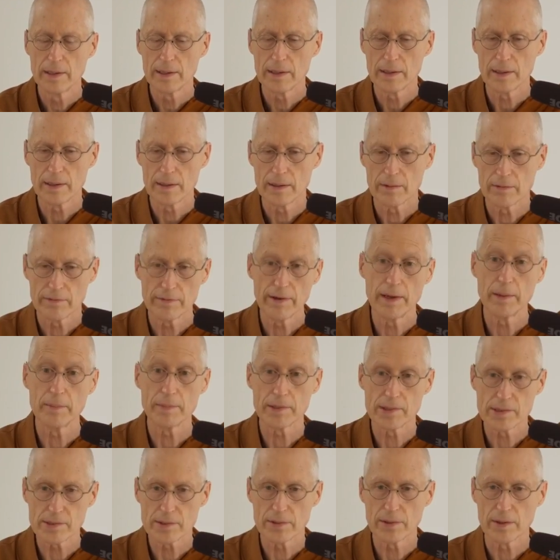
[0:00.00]
uh
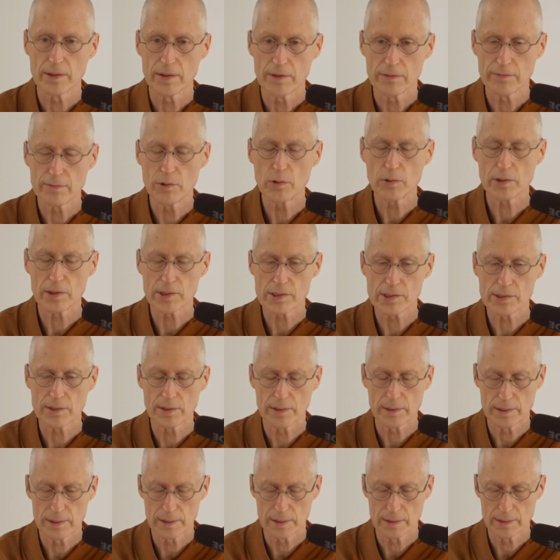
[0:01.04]
famous uh, focus
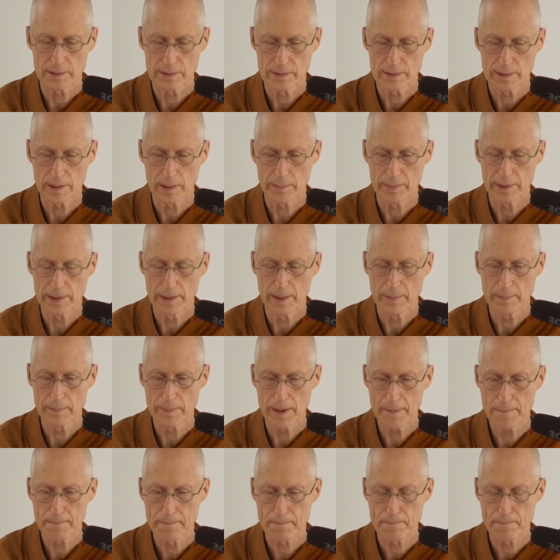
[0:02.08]
on, on Abhidhamma.